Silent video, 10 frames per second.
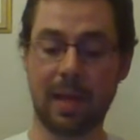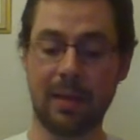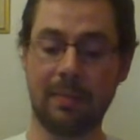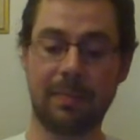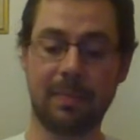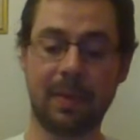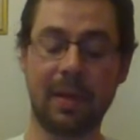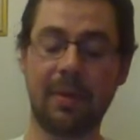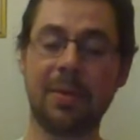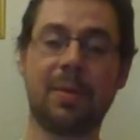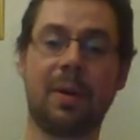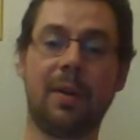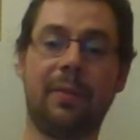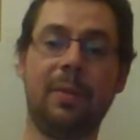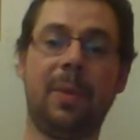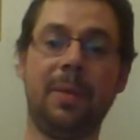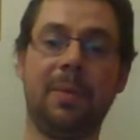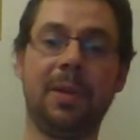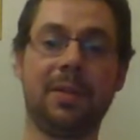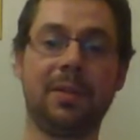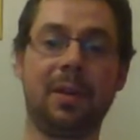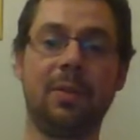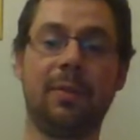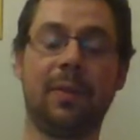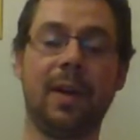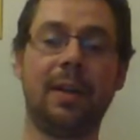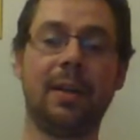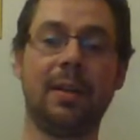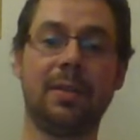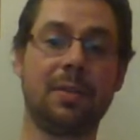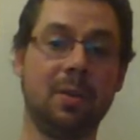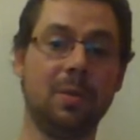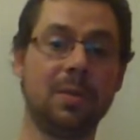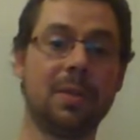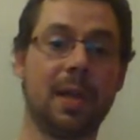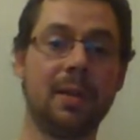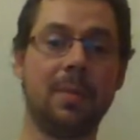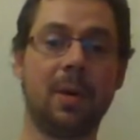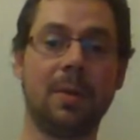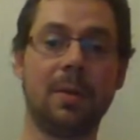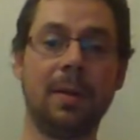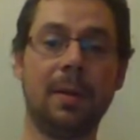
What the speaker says: there was quite a few people that struggled finding a school to take them on.